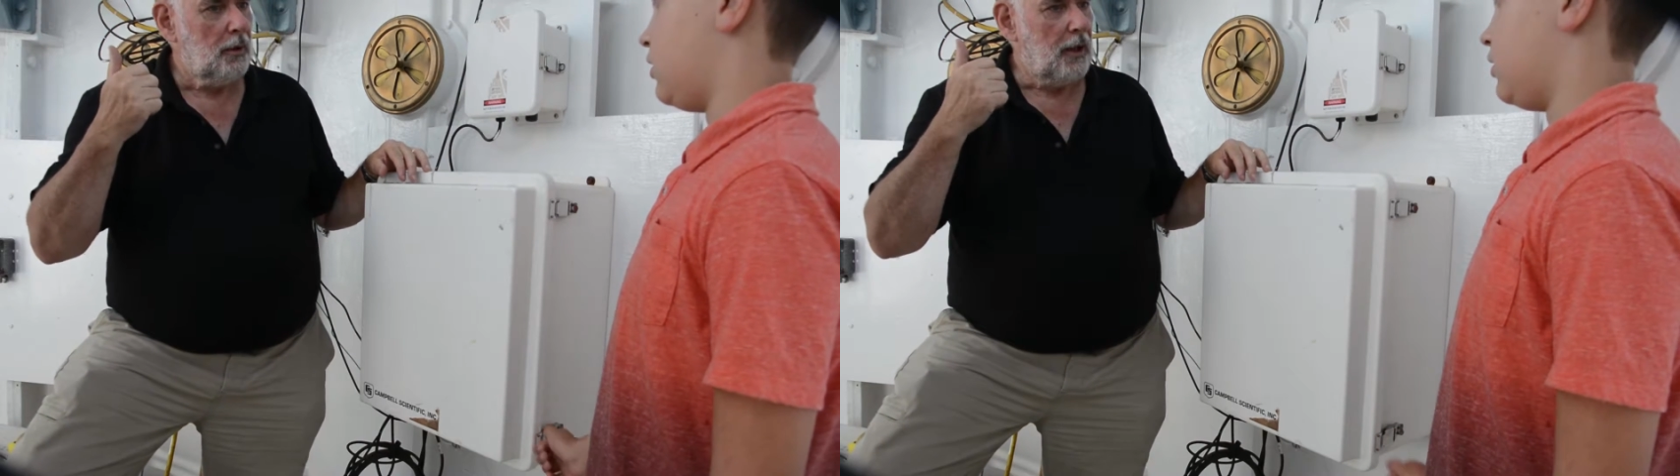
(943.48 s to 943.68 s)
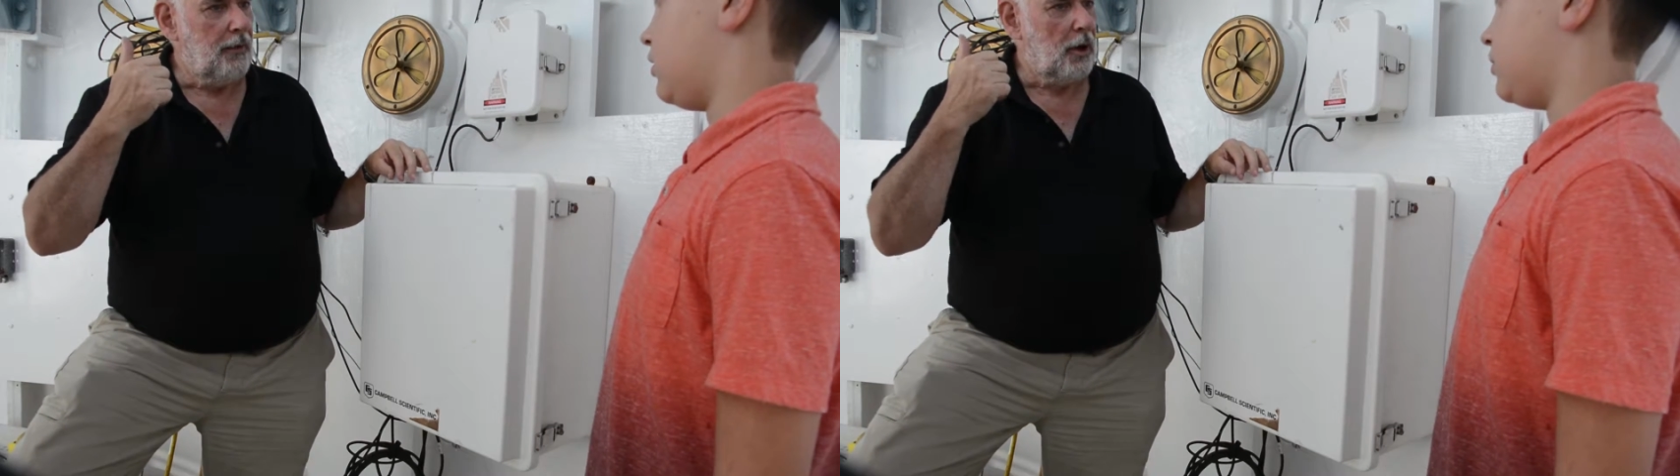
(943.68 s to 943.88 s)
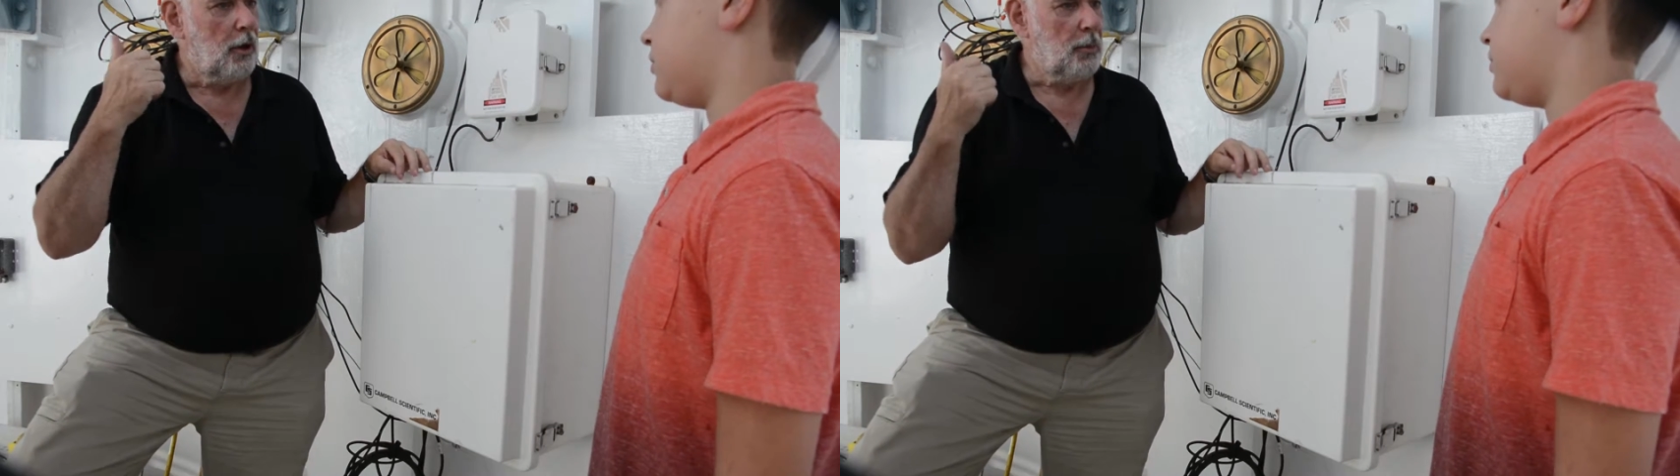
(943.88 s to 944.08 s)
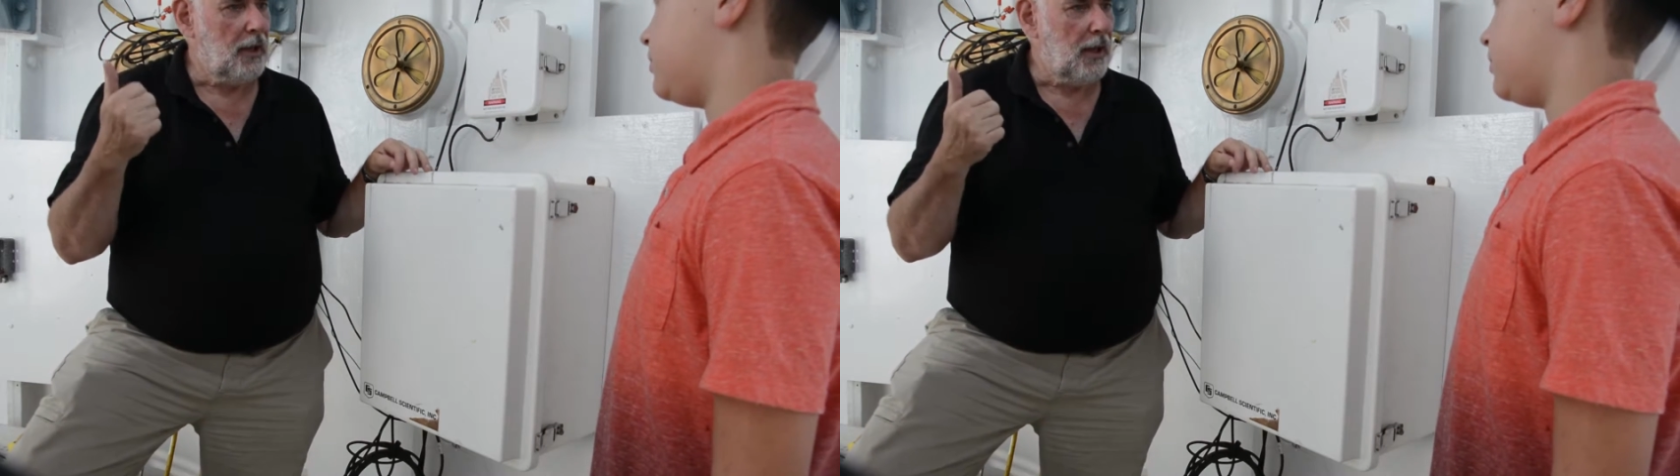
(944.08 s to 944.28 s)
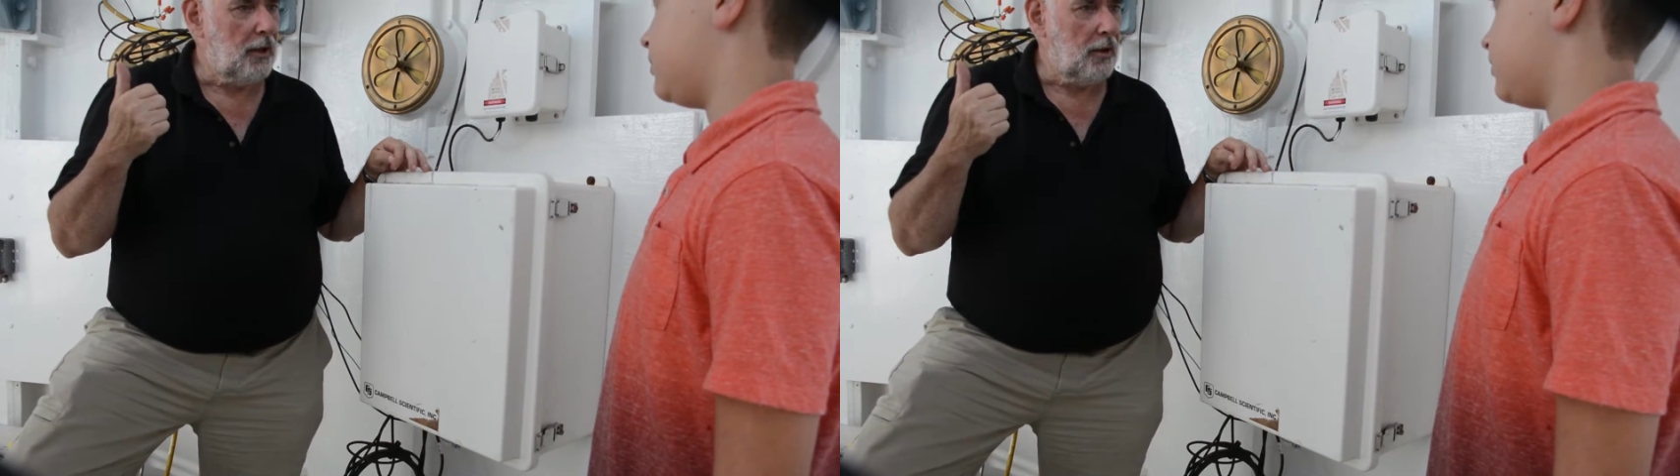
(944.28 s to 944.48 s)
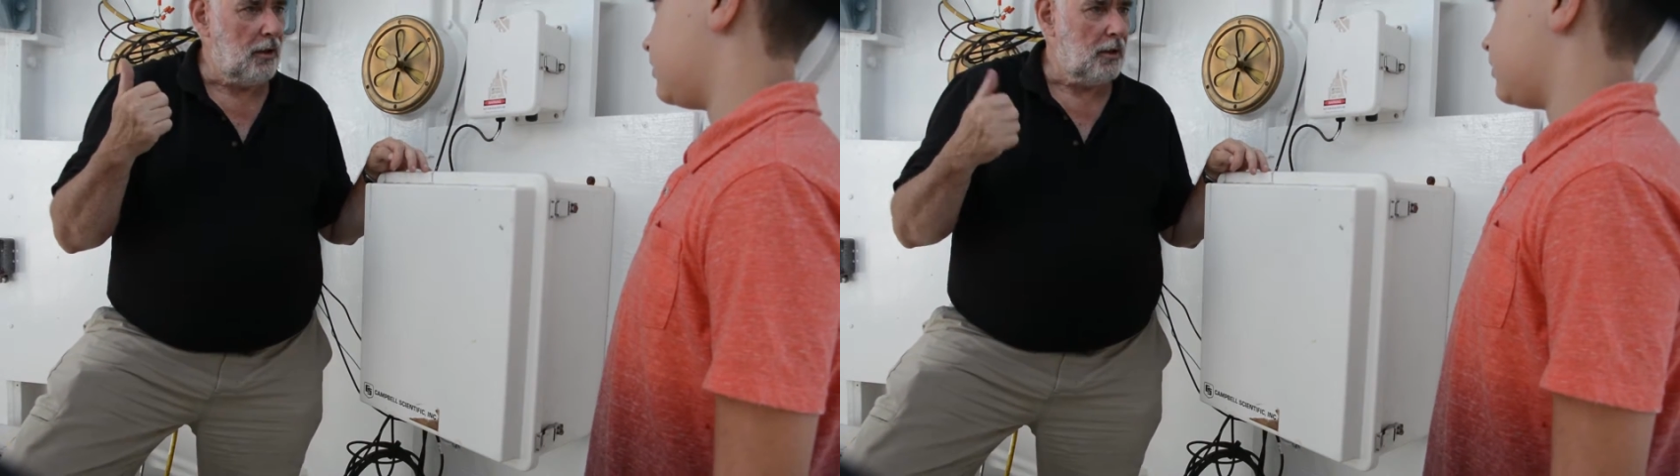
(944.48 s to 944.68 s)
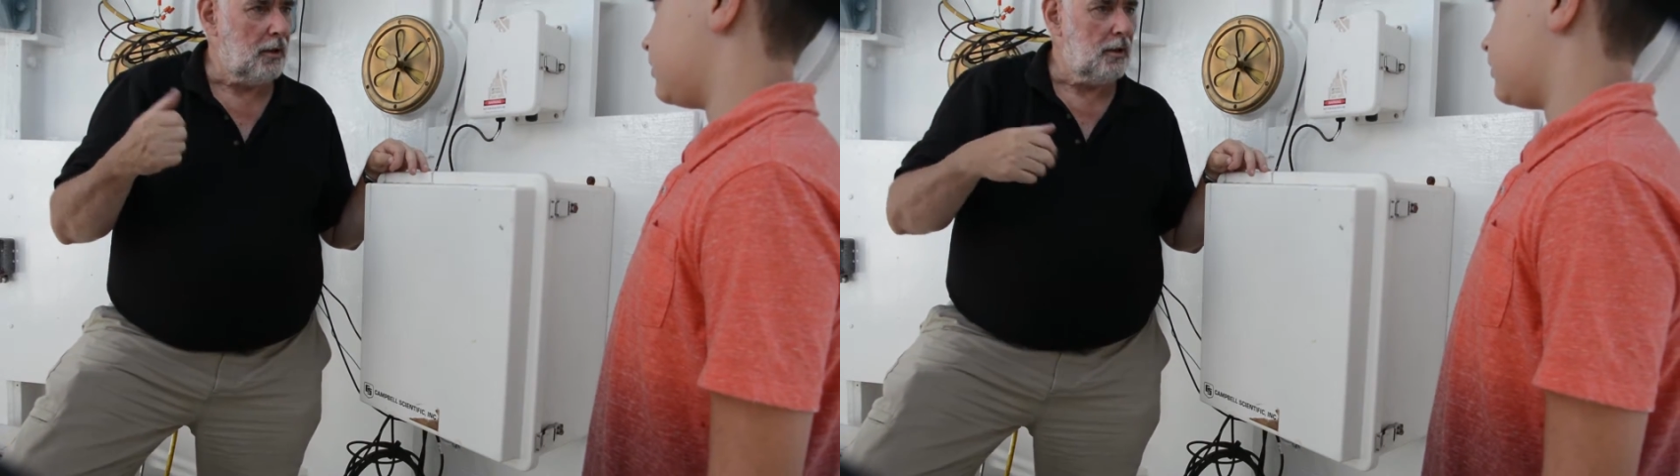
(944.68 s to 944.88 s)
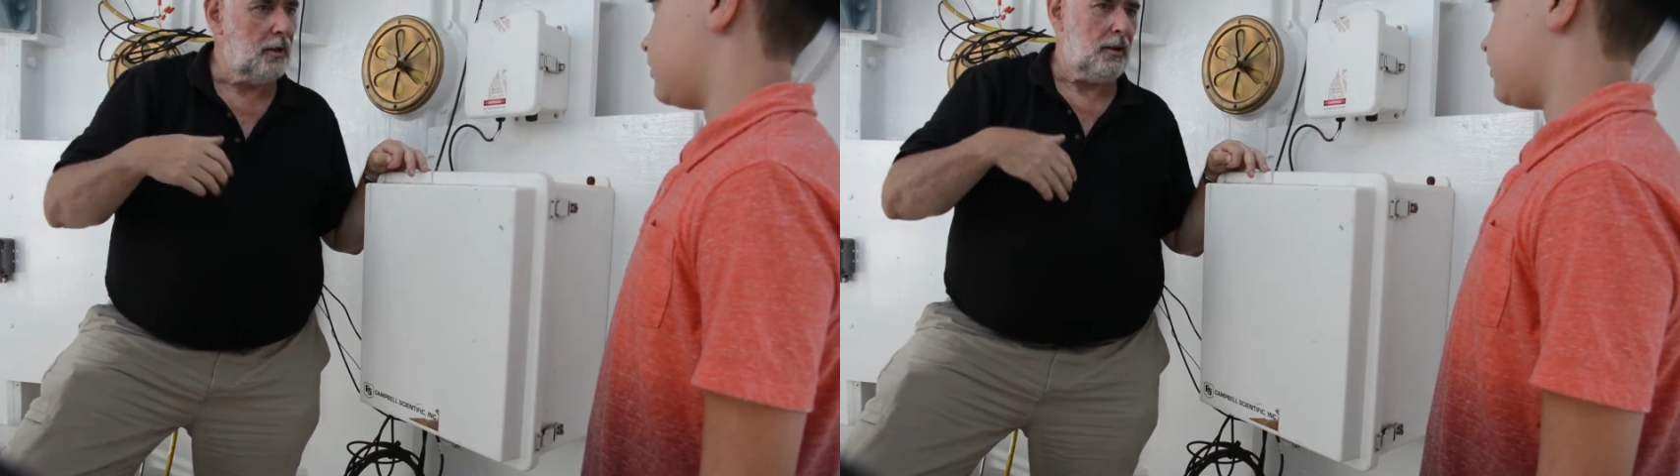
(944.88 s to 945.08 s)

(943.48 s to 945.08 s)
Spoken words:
Environment Canada,